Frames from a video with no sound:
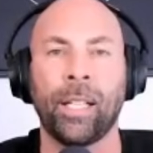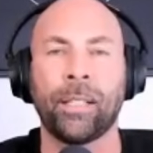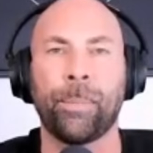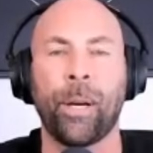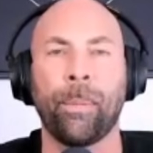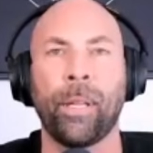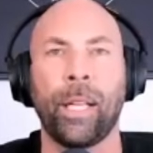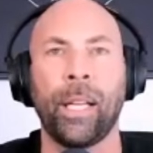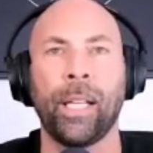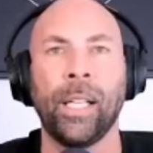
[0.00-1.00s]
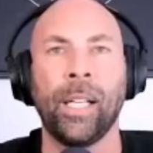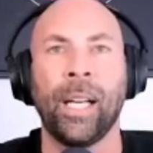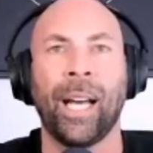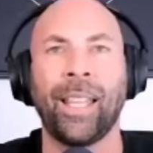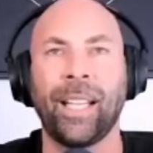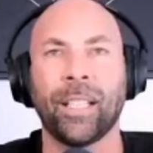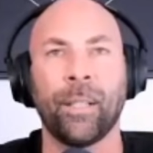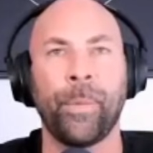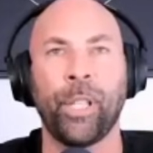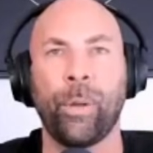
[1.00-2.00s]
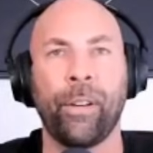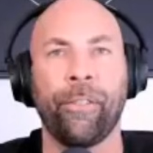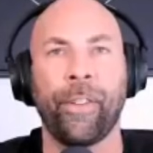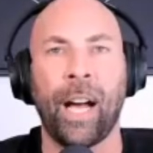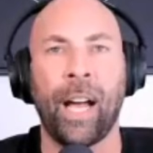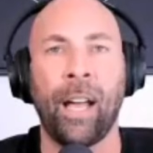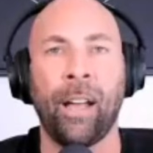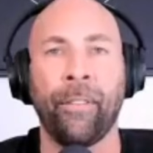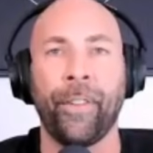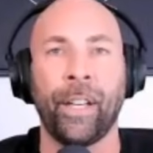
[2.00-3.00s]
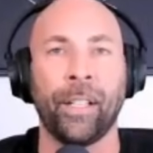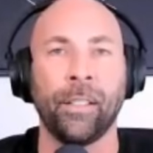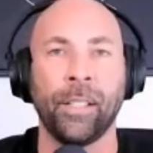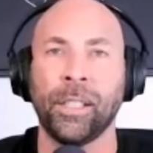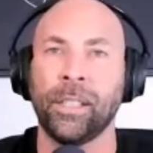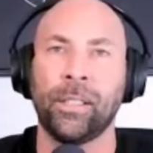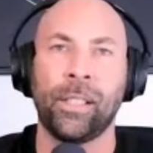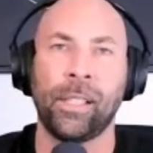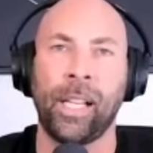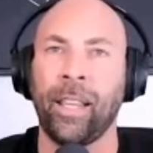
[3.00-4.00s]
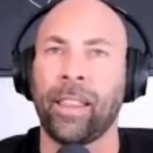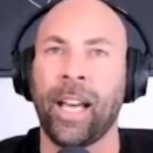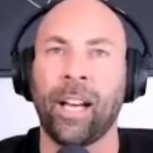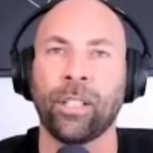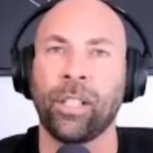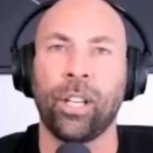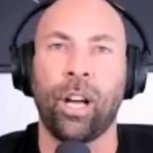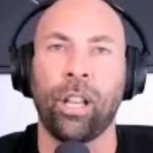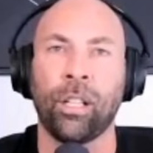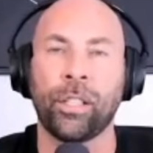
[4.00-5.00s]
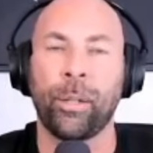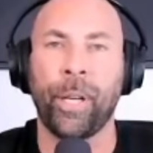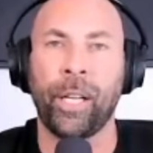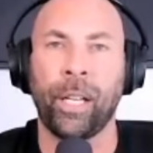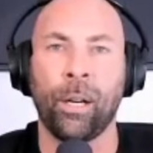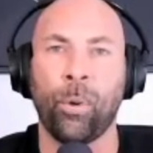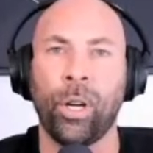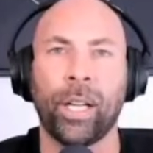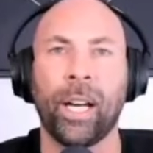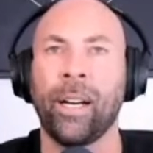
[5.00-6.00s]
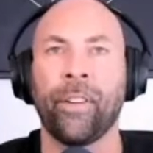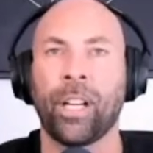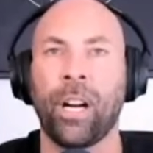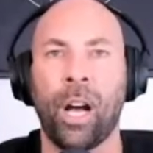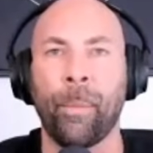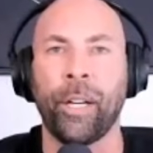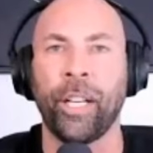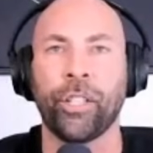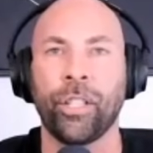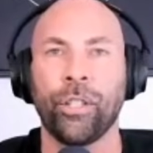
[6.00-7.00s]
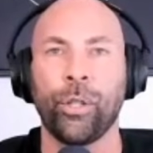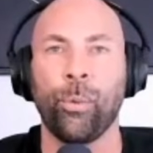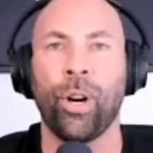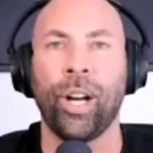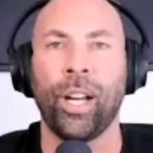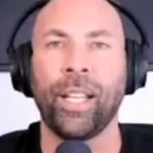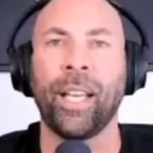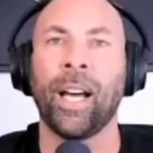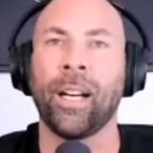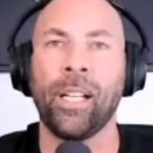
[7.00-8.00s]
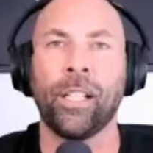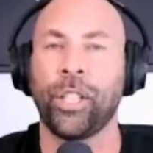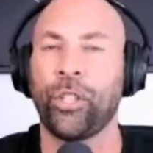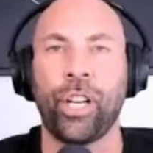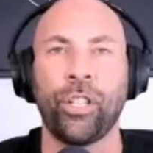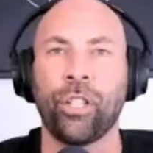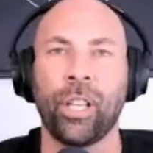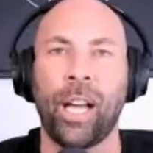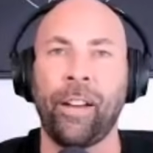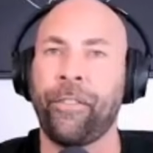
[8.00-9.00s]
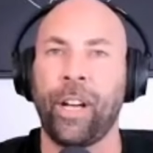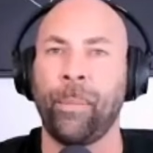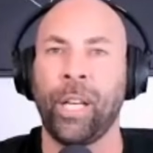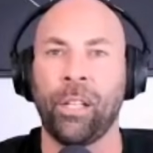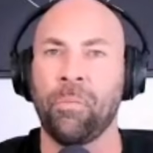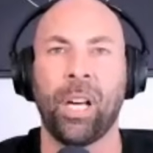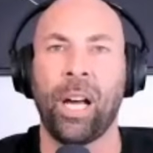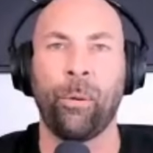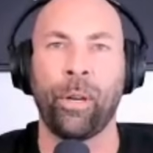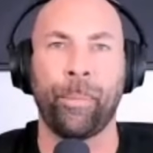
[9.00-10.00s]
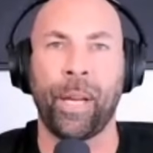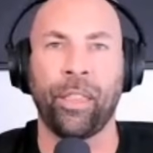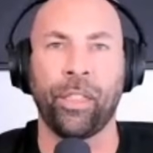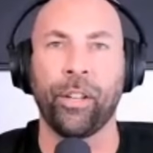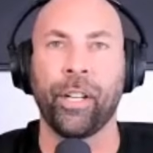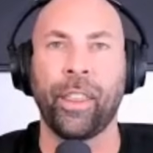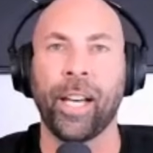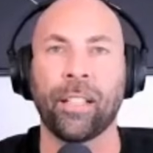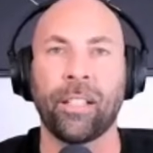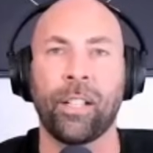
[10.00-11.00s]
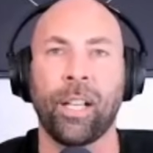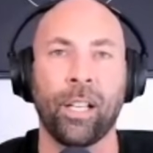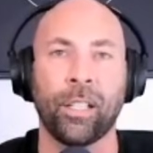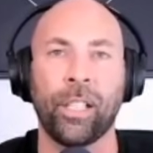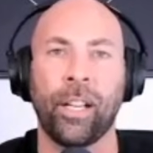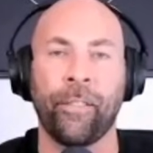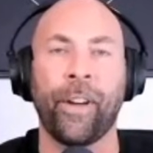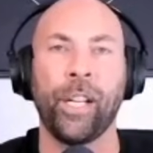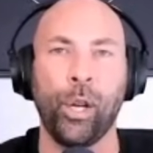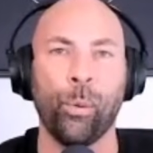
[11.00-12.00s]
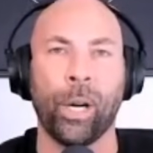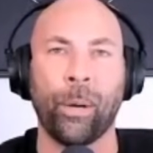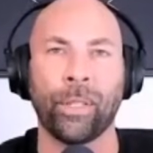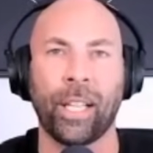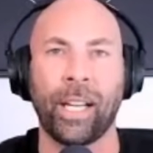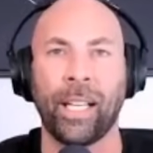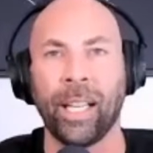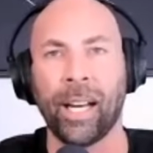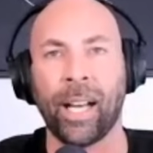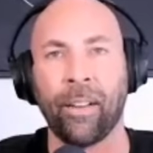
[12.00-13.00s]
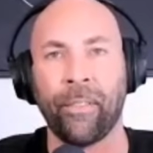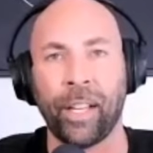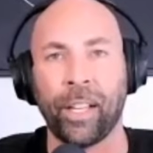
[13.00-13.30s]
It's probably, I think it's in between $5,000 and $8,000 depending on what kind of accommodations you want. Yeah, to change your life, I mean, I would have paid $30,000 if I knew what I was going to get out of it.